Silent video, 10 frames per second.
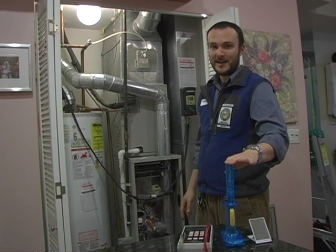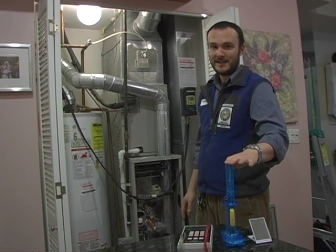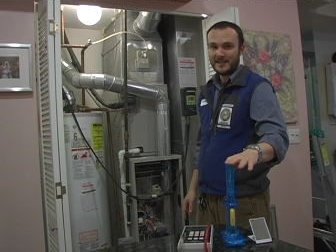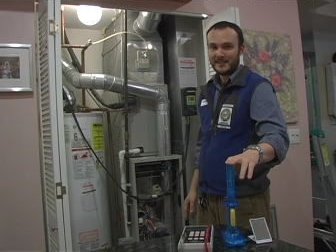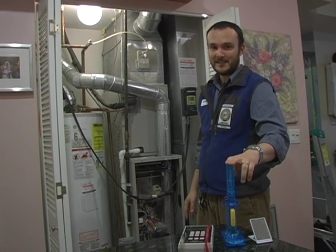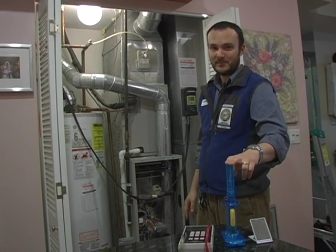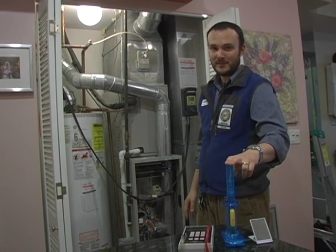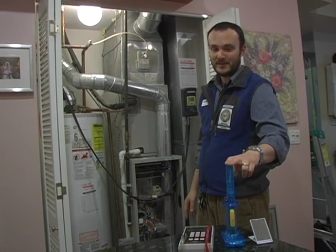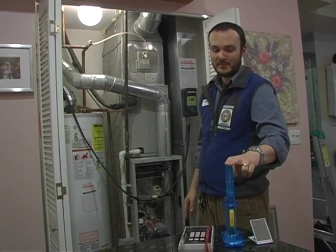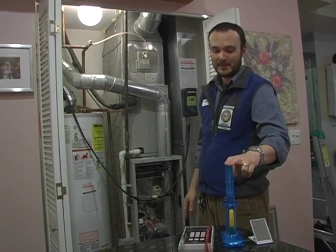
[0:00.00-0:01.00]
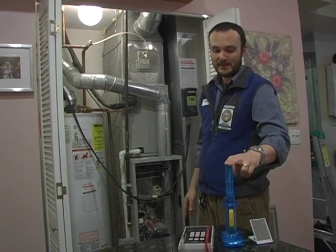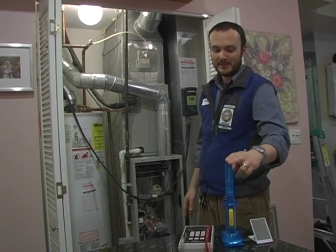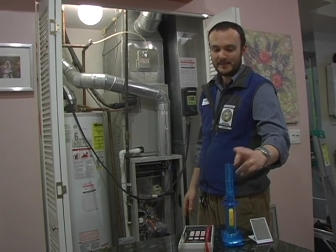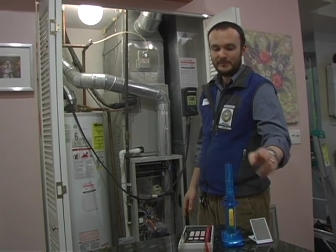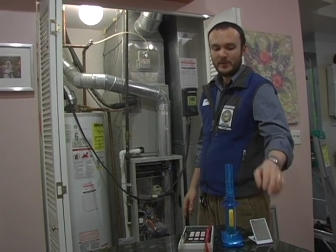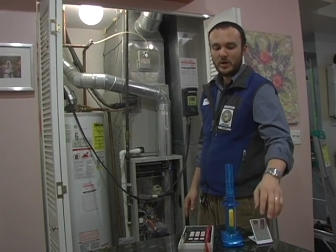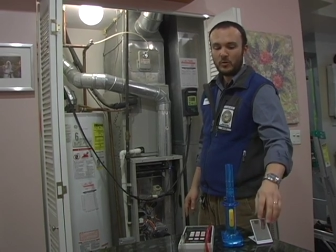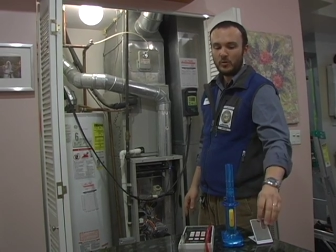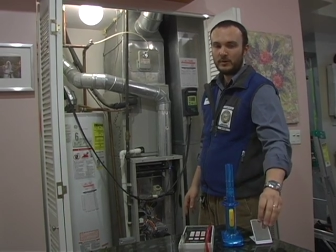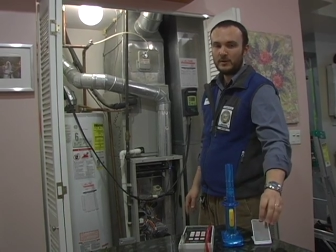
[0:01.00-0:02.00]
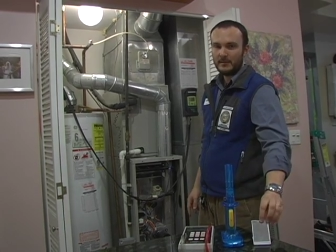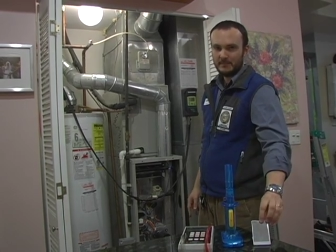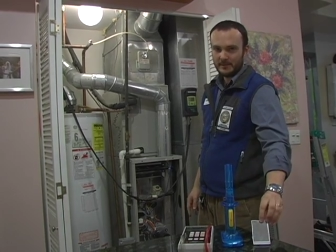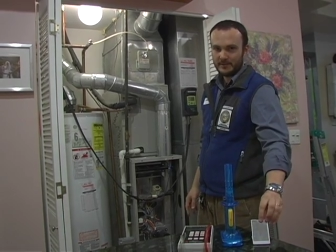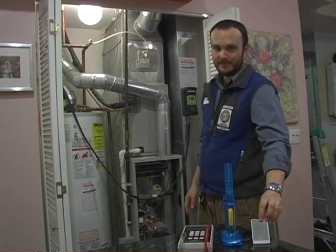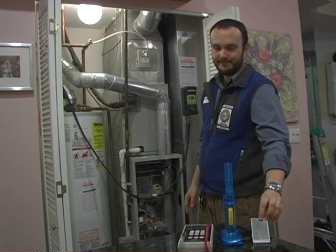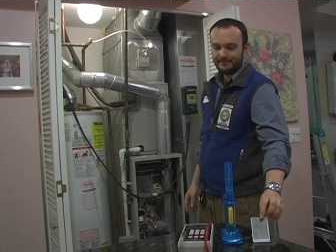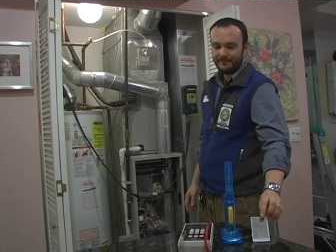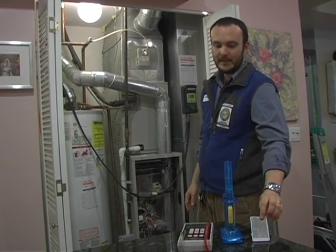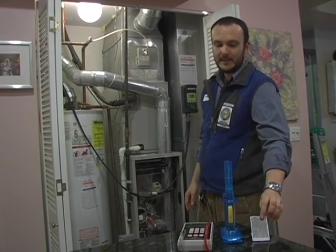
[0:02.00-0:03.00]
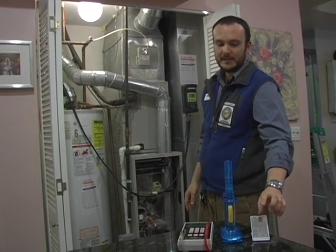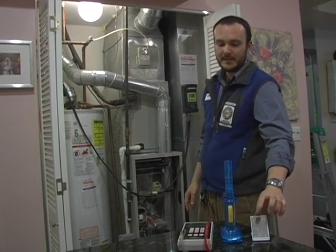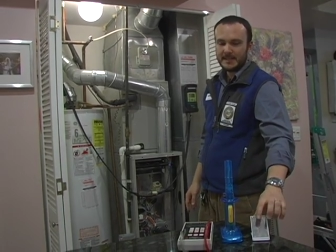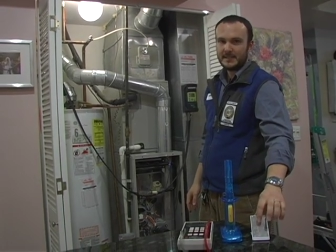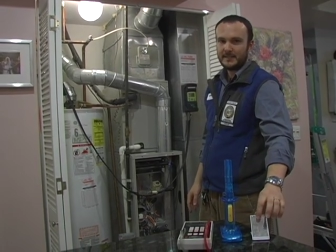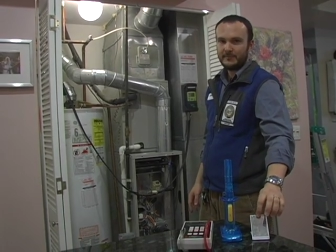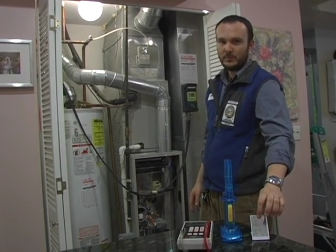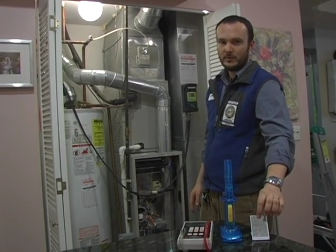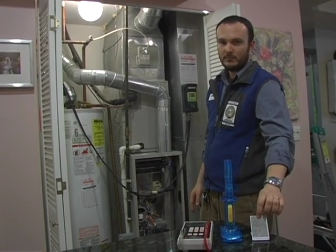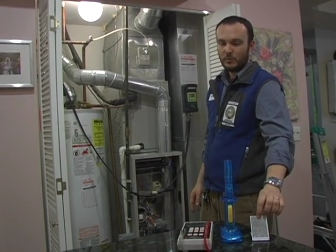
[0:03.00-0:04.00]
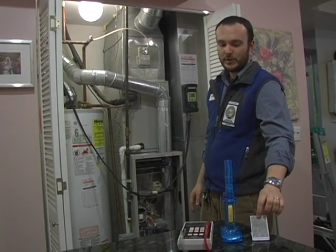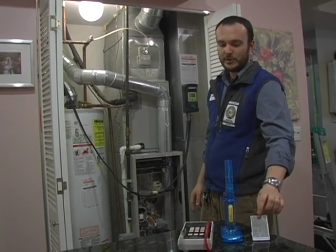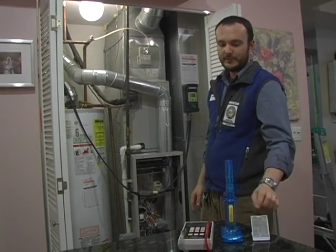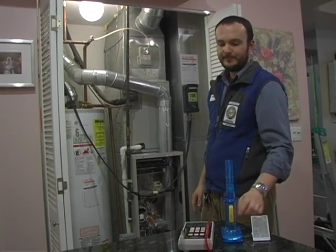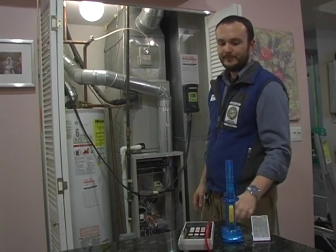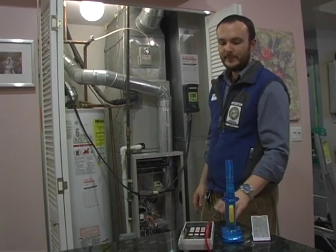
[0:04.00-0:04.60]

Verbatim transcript: non-toxic one on the market, or a mirror to test for moisture.